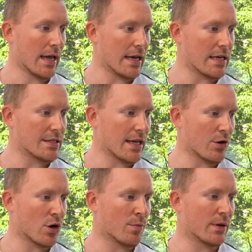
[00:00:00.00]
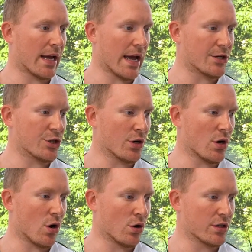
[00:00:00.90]
Is there an obligation
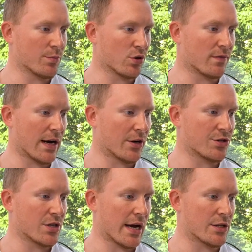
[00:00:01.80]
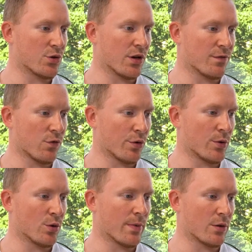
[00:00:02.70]
on the provider side to inform
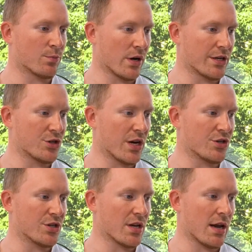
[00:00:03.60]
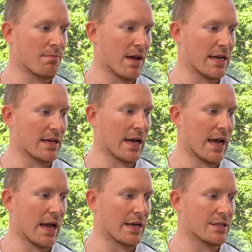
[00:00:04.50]
you about price changes and may in
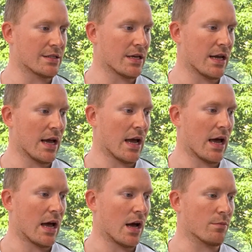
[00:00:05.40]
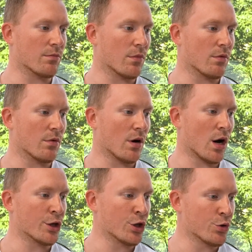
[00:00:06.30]
case
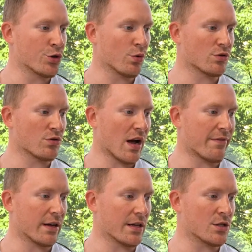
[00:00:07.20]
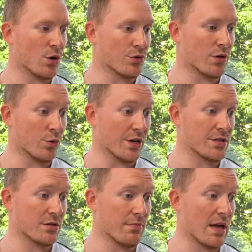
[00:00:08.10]
unusual traffic is
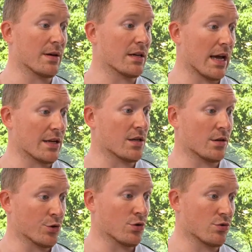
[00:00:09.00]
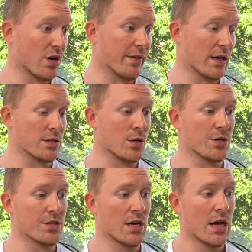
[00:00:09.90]
noticed? Maybe in case unusual traffic is
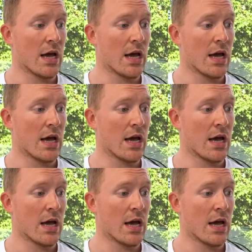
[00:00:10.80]
noticed.